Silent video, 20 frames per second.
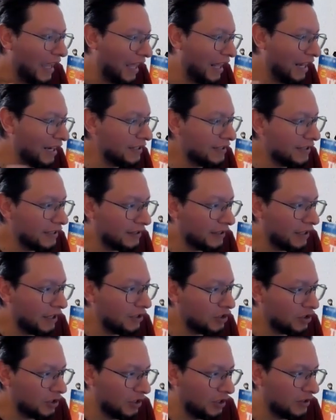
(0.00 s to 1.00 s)

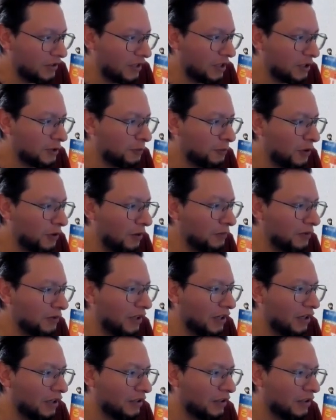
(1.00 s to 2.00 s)
Elicitation says prompt
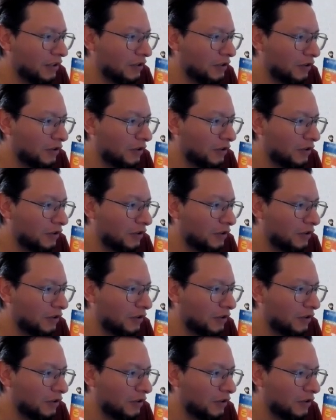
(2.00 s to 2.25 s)
the learner